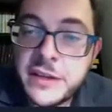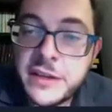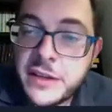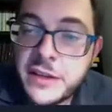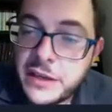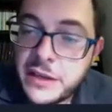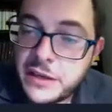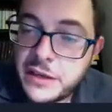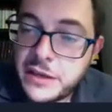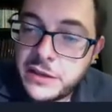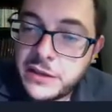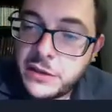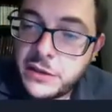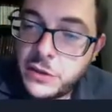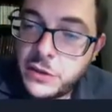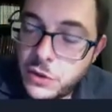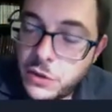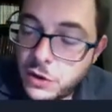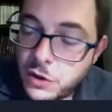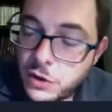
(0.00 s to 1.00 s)
In a
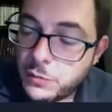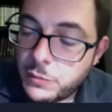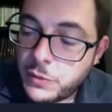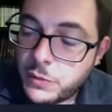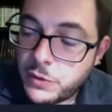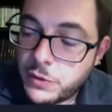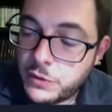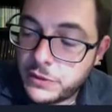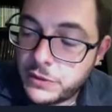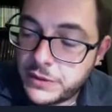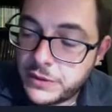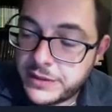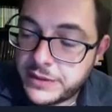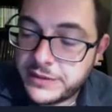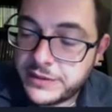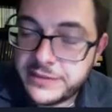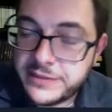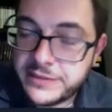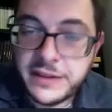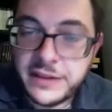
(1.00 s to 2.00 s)
normal
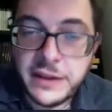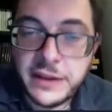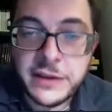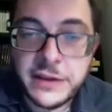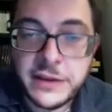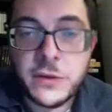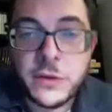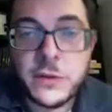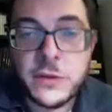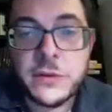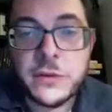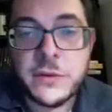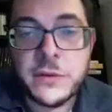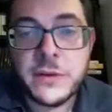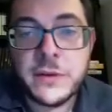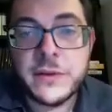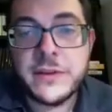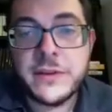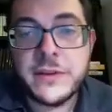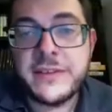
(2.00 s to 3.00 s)
uh, cycle,
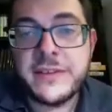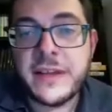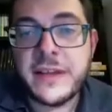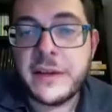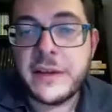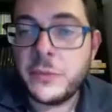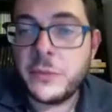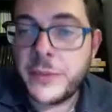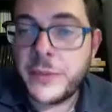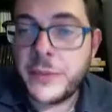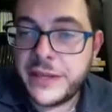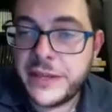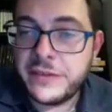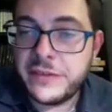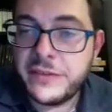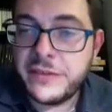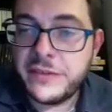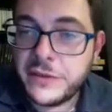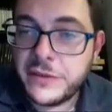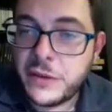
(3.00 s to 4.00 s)
the cycle
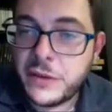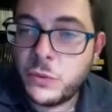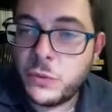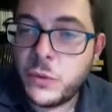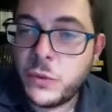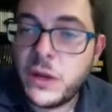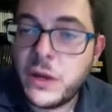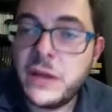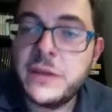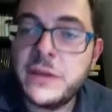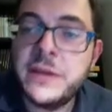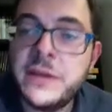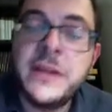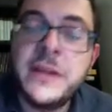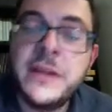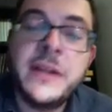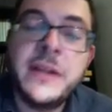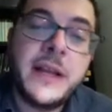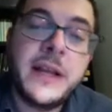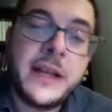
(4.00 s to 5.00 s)
begins on day one.
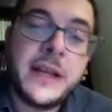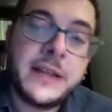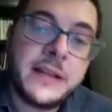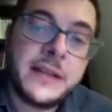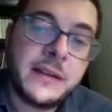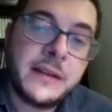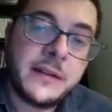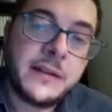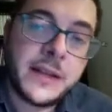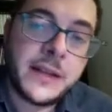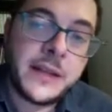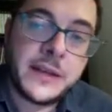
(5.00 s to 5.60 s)
At, in,